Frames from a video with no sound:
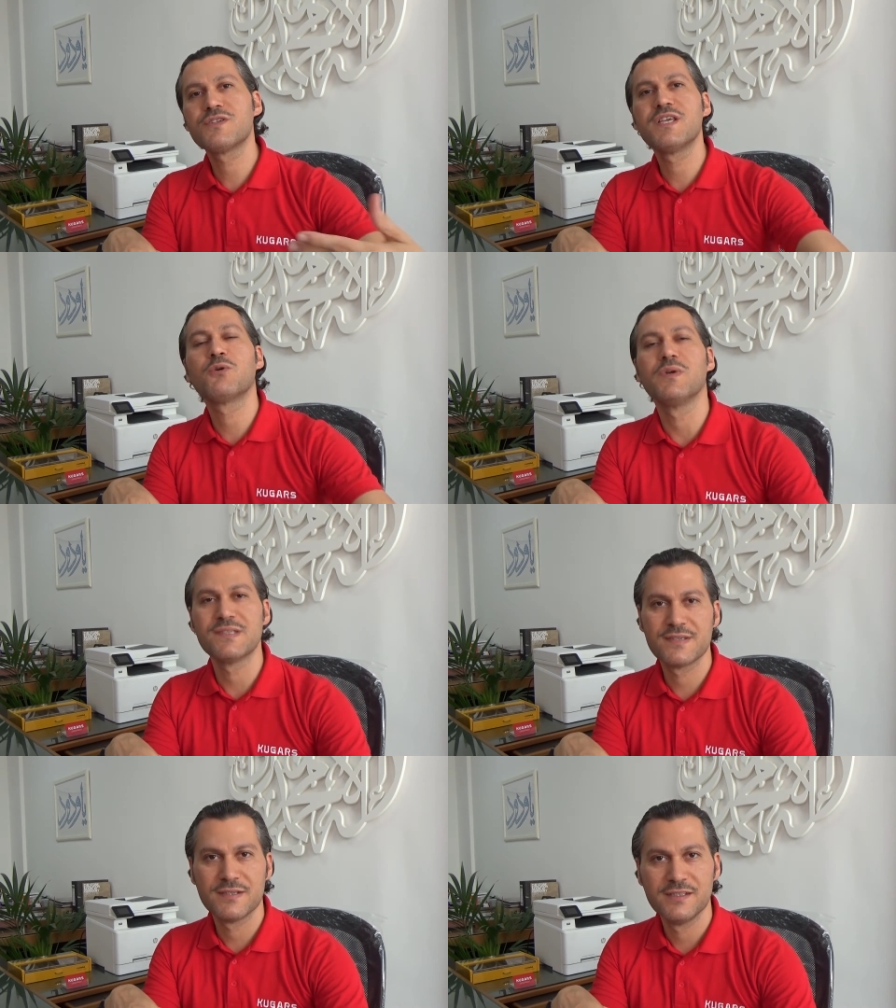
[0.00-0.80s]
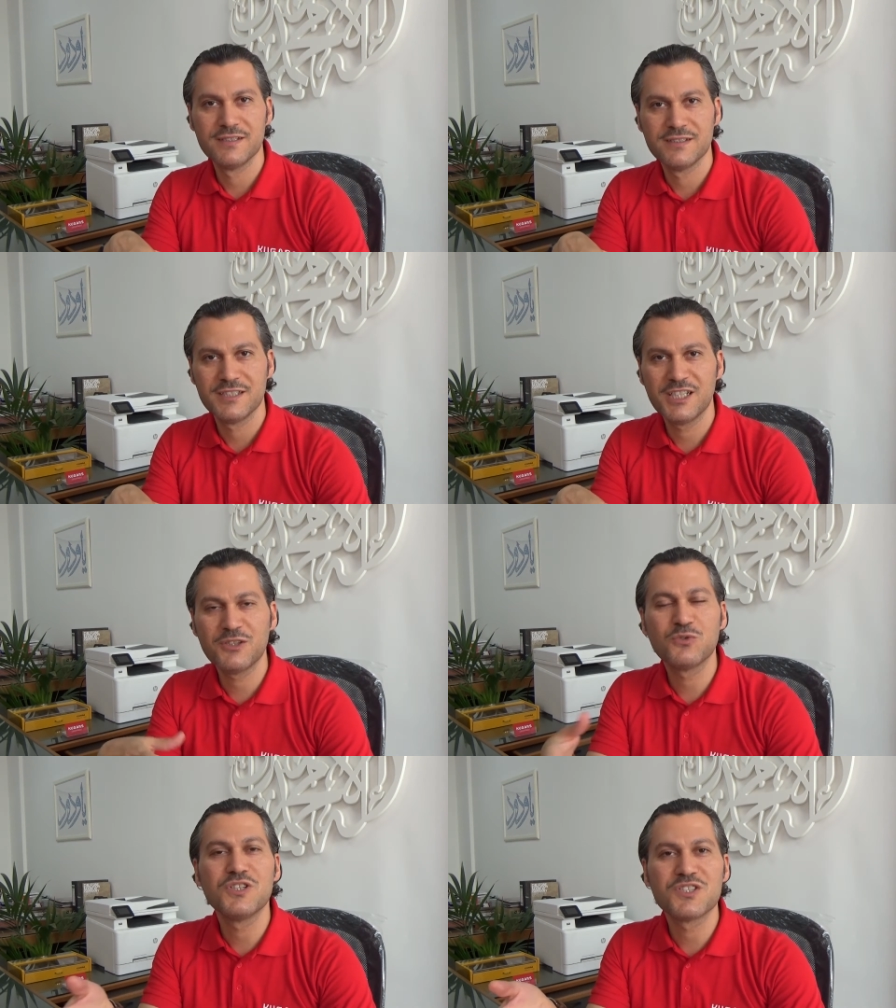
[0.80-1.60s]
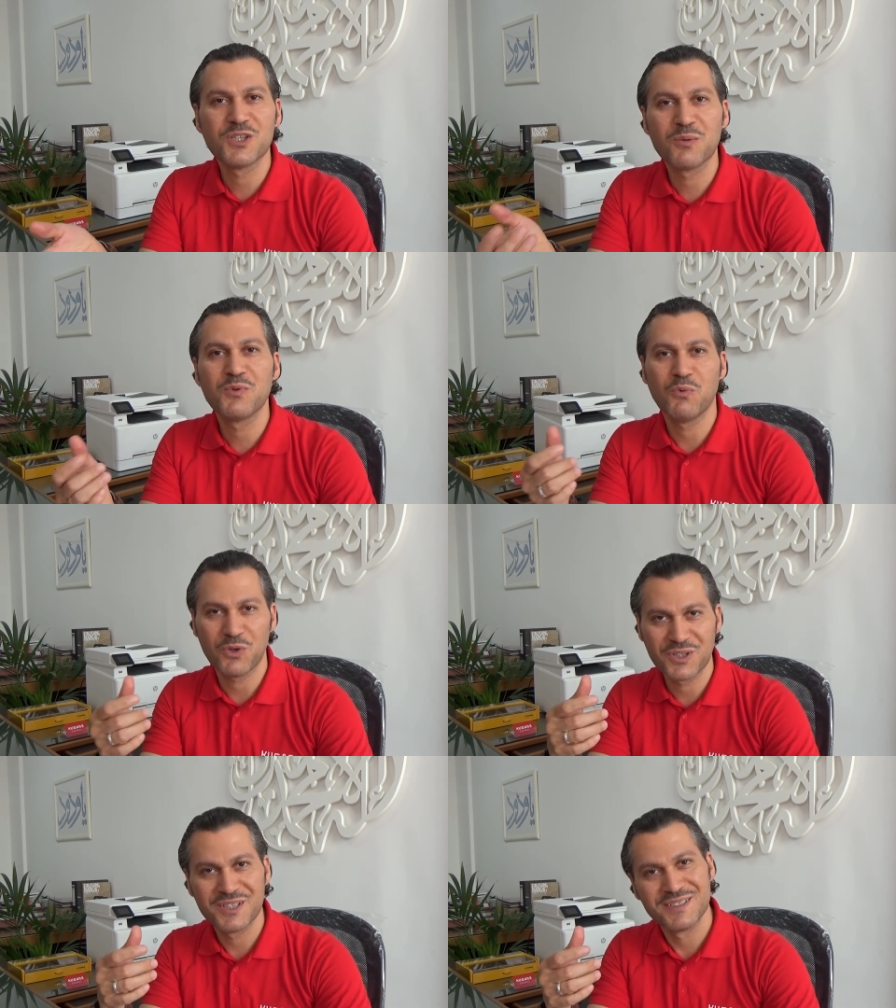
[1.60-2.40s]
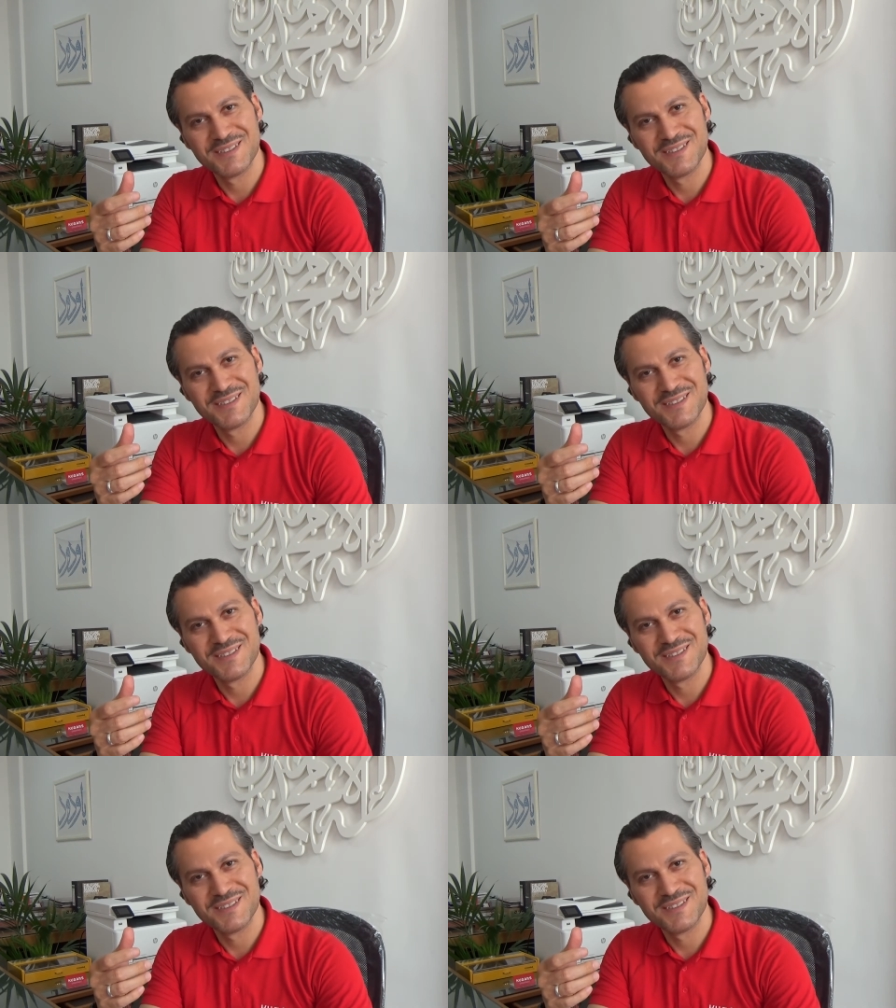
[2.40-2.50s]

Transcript: sequence, not to disturb the work,